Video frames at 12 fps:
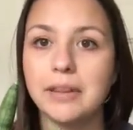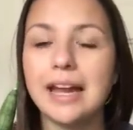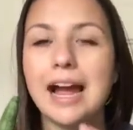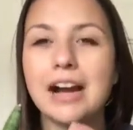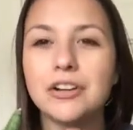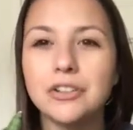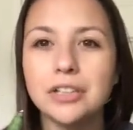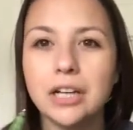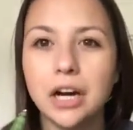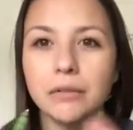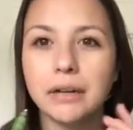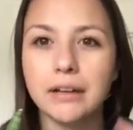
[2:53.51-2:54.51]
They actually
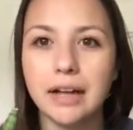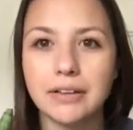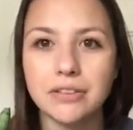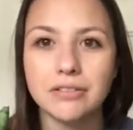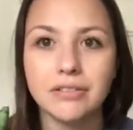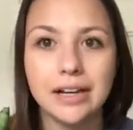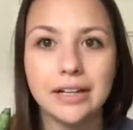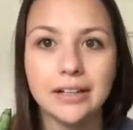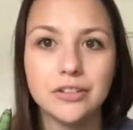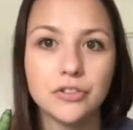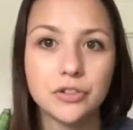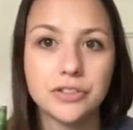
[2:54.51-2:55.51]
got reclassified
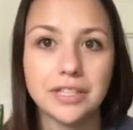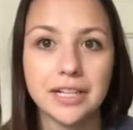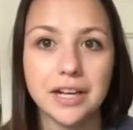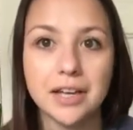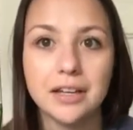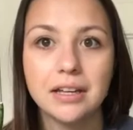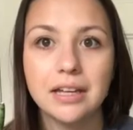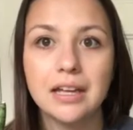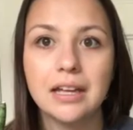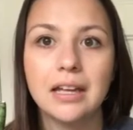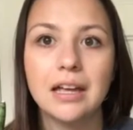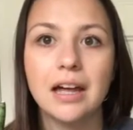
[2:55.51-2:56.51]
as Dracaena,
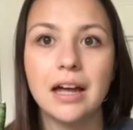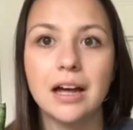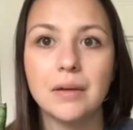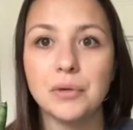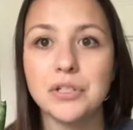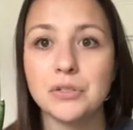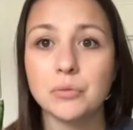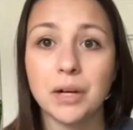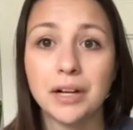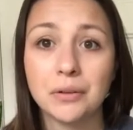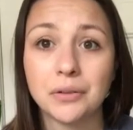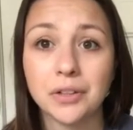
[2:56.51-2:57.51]
which is what I
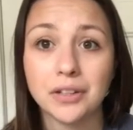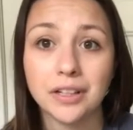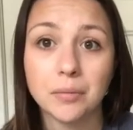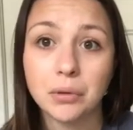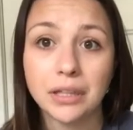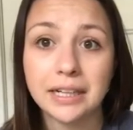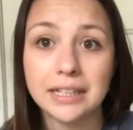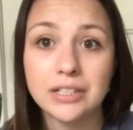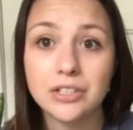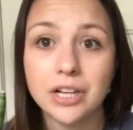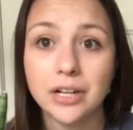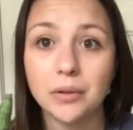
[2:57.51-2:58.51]
learned on Pileggi's
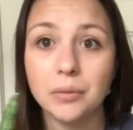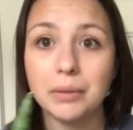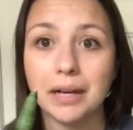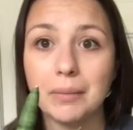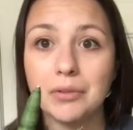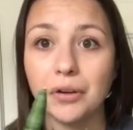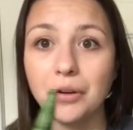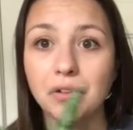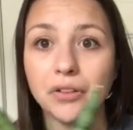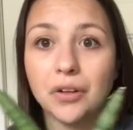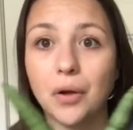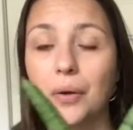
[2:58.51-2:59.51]
channel, but I'm so used
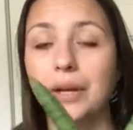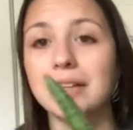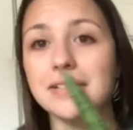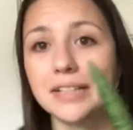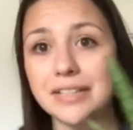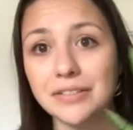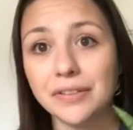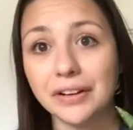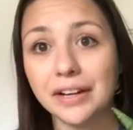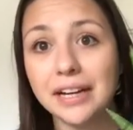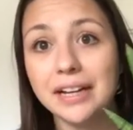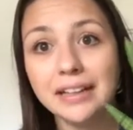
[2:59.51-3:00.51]
to calling it
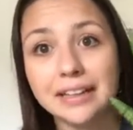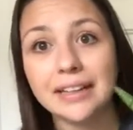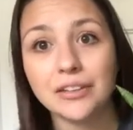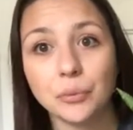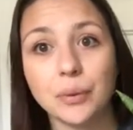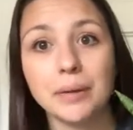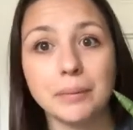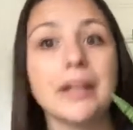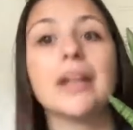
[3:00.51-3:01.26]
Sansevieria that that's what I'm gonna